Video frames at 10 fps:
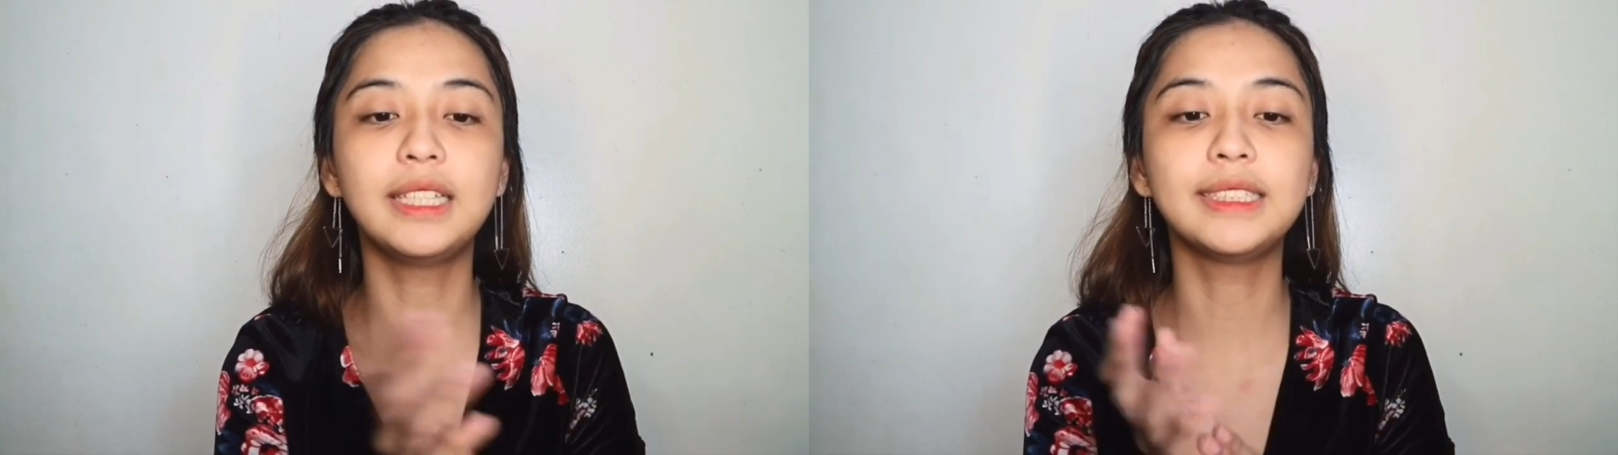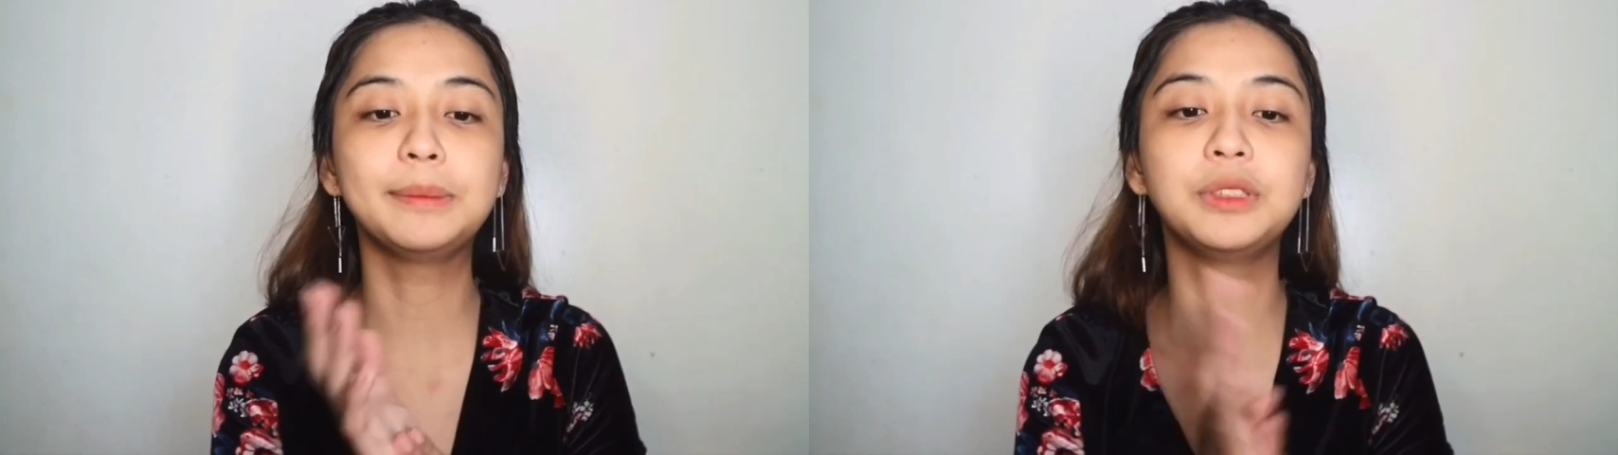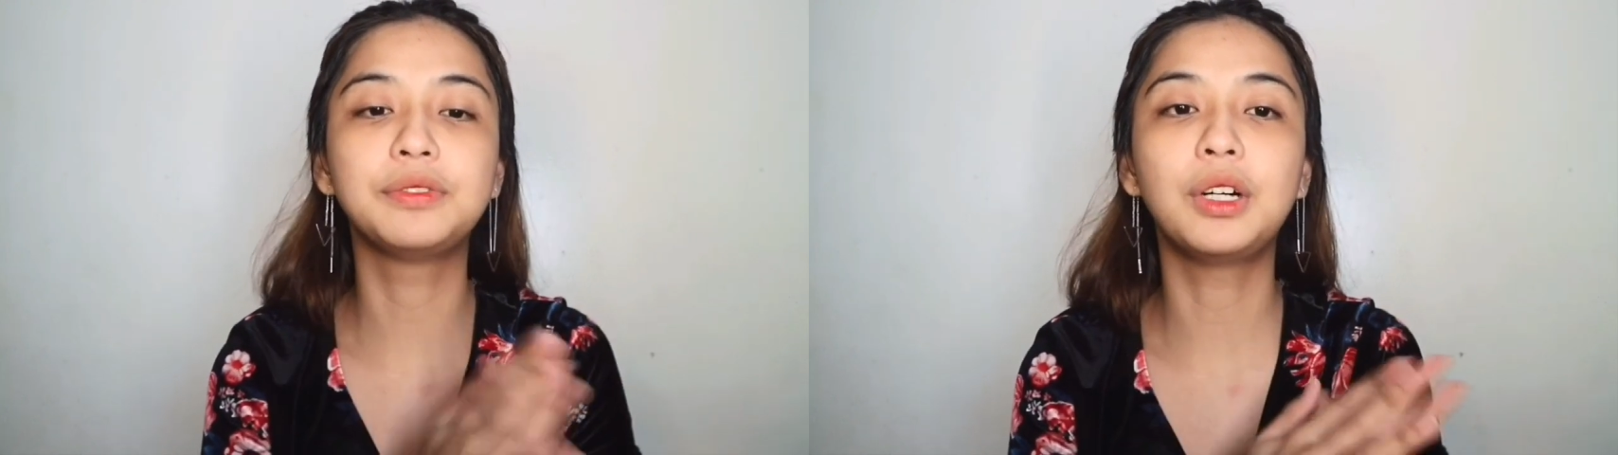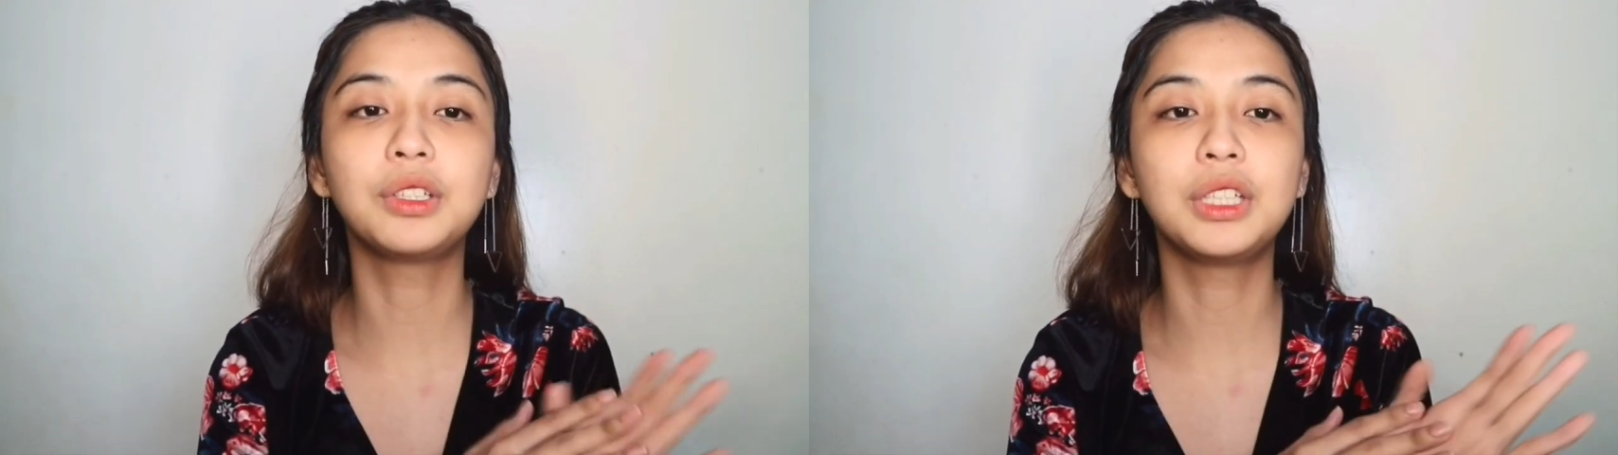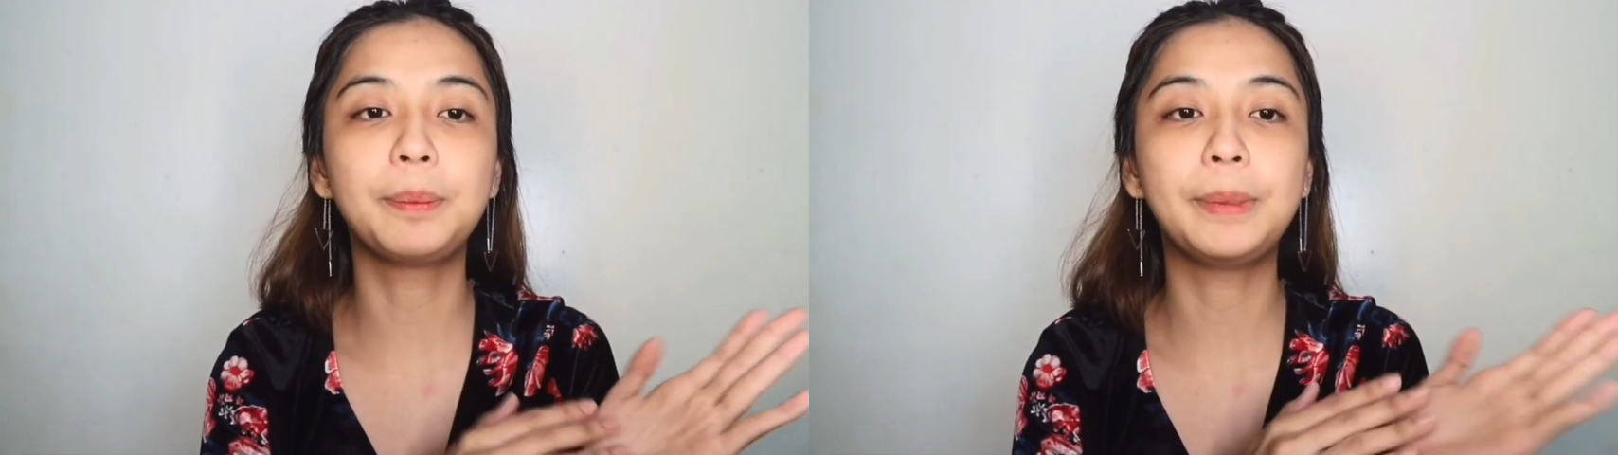let's move
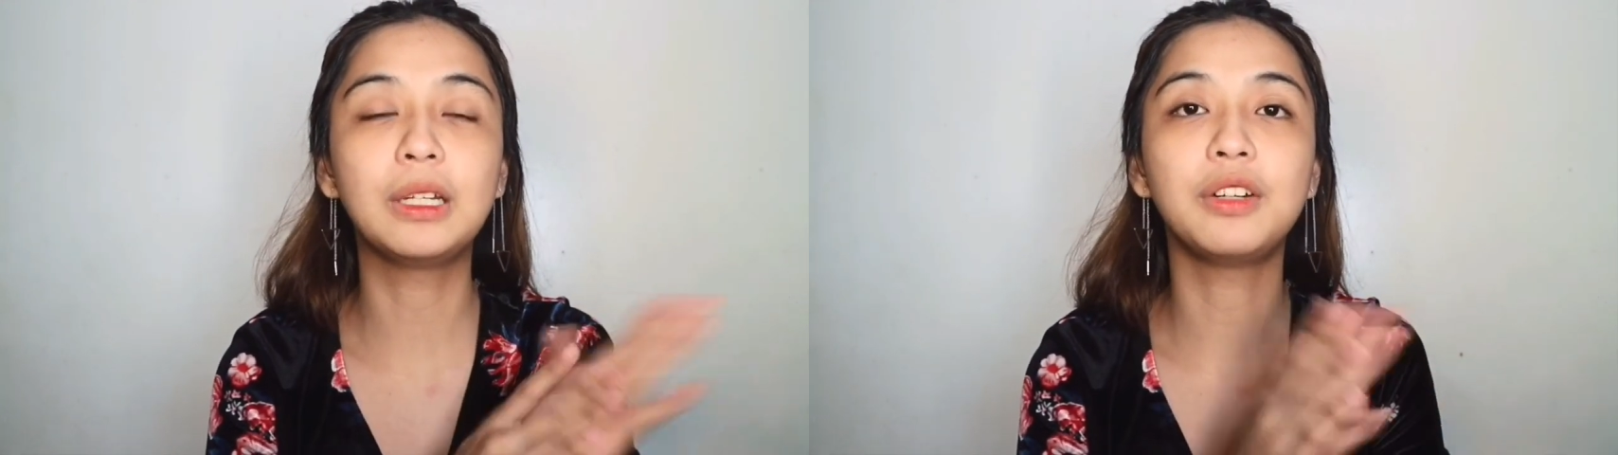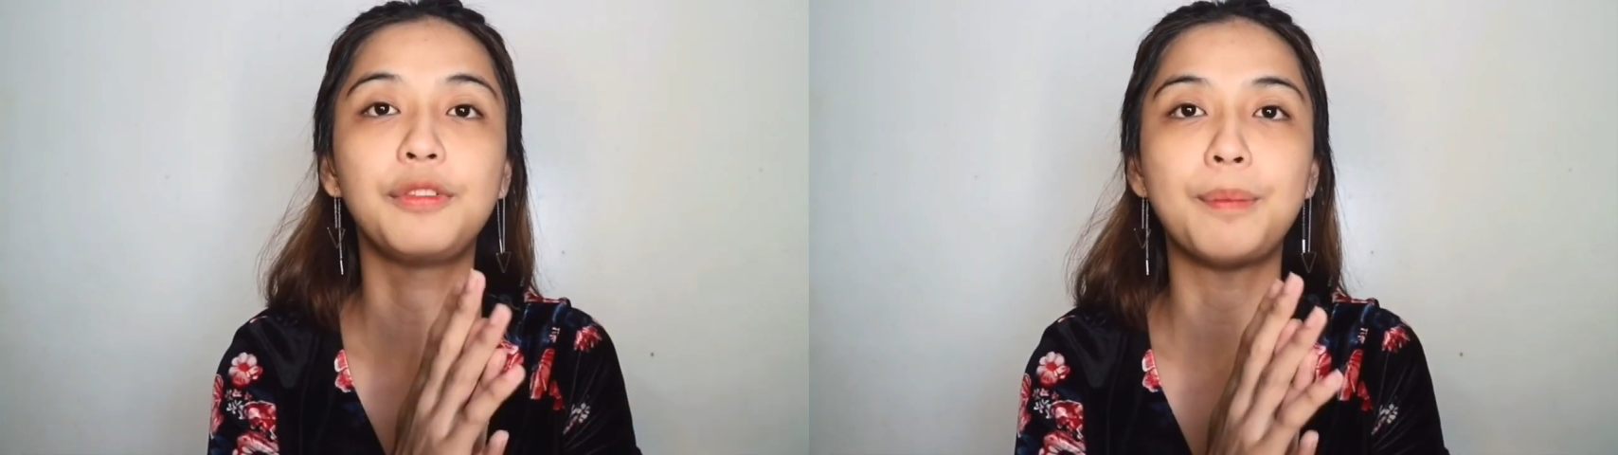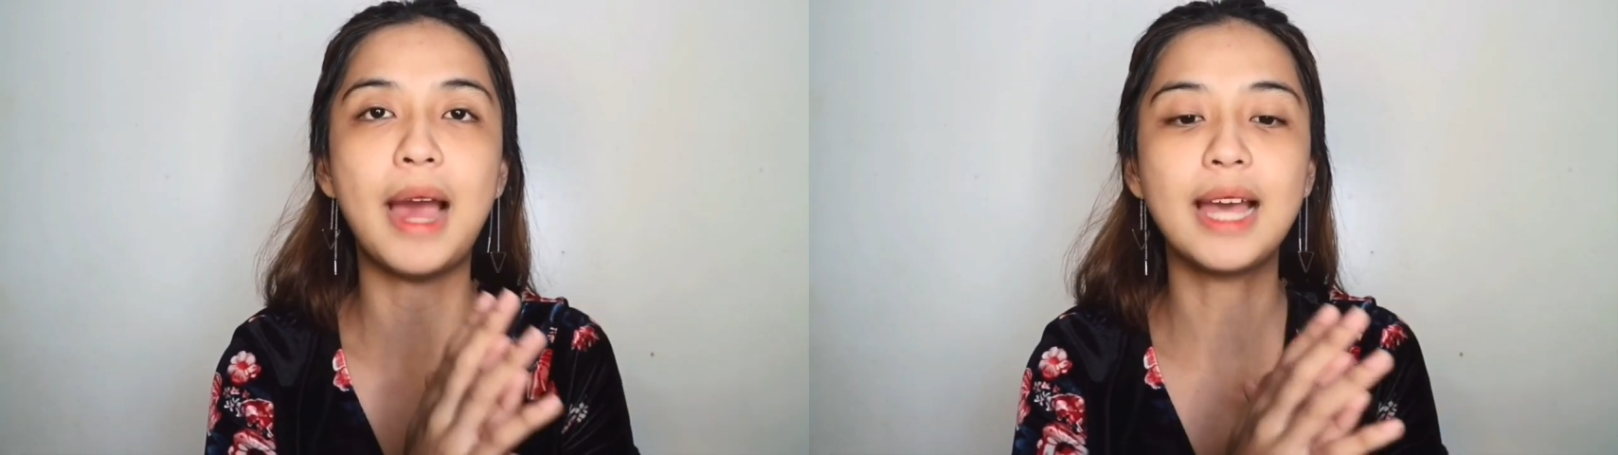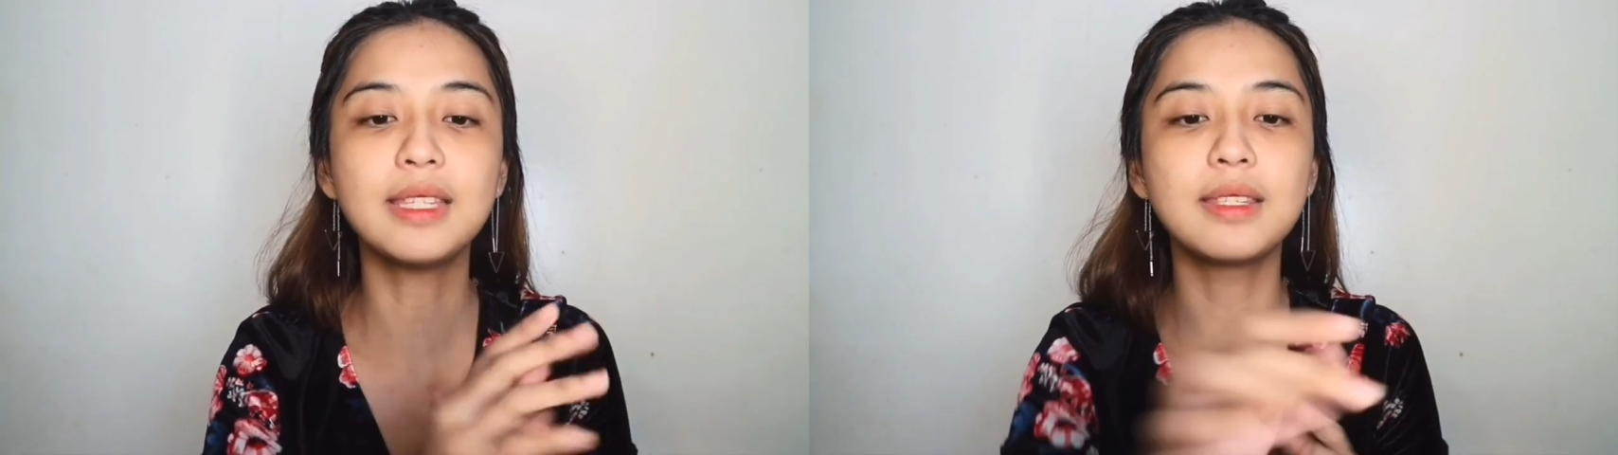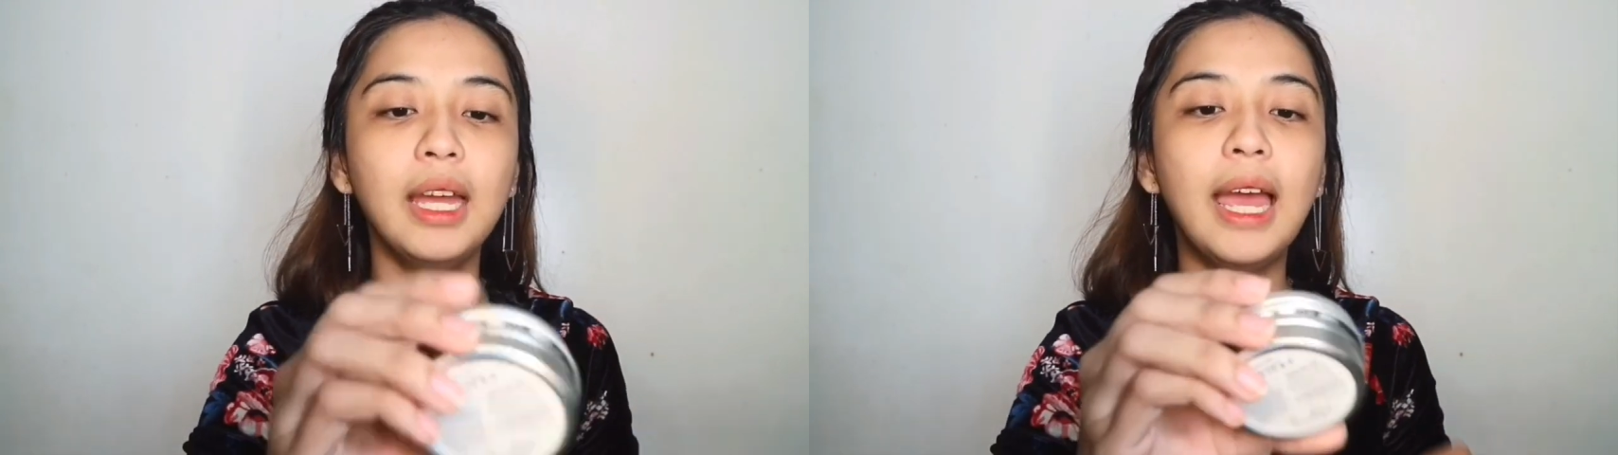on to the peel-off
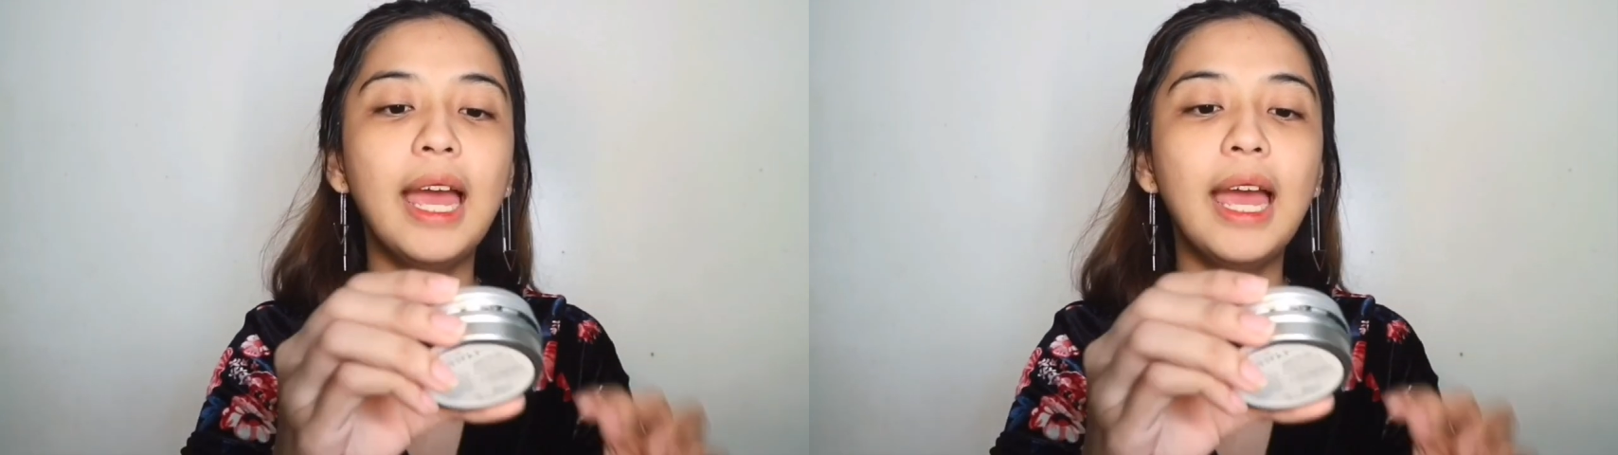mask.